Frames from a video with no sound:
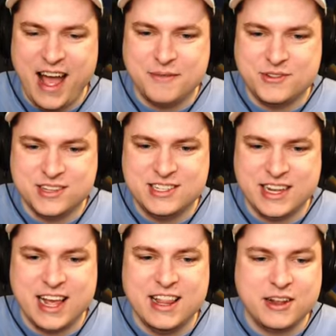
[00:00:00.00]
absolutely
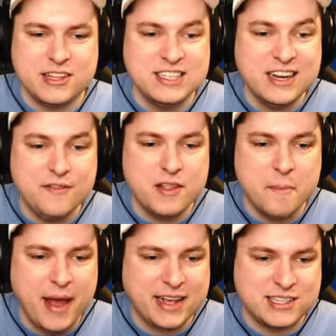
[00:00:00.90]
sick. And like, this is not even the
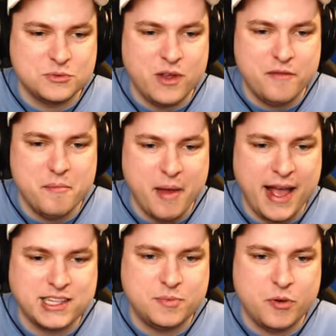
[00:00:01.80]
max because we have
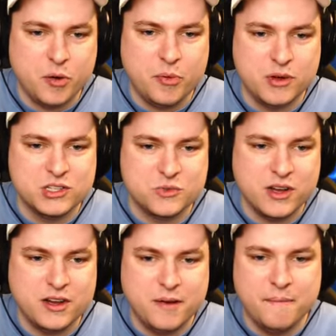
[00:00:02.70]
max purple as
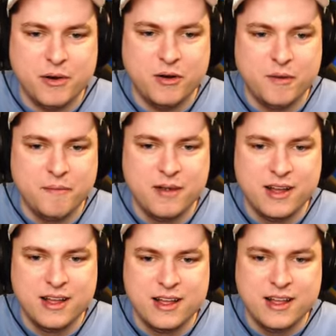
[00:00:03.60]
well. Boom.
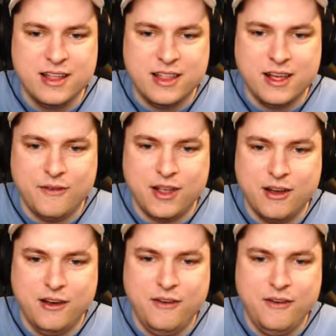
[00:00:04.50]
There we
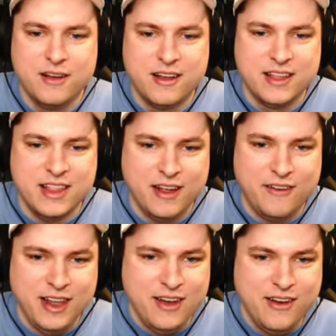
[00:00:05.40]
go. There
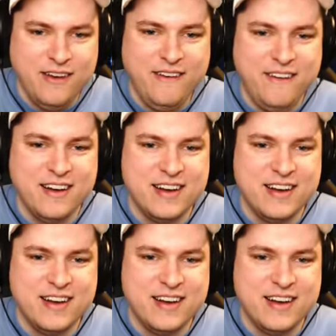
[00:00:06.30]
we go.